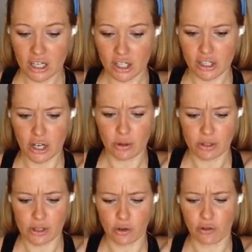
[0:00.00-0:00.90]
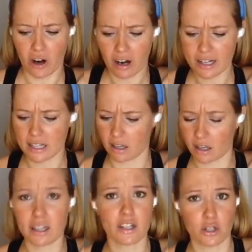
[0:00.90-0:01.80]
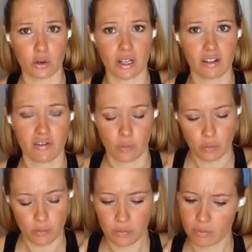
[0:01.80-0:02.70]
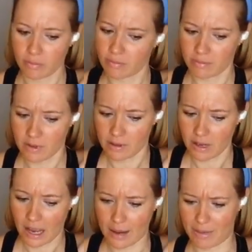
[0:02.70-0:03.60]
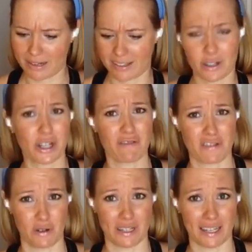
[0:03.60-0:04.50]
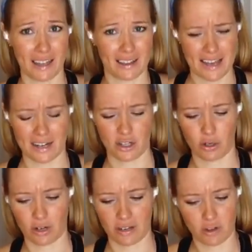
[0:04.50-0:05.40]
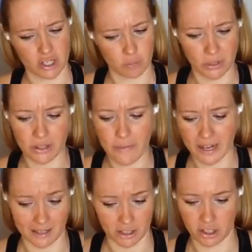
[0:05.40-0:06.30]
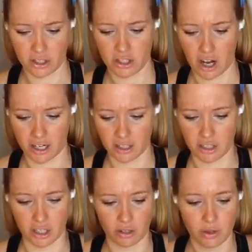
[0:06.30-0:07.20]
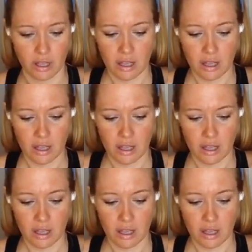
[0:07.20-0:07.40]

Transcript: So far it's a little intuitive. I mean, a little confusing, yet intuitive. You just put them in and it starts talking to you.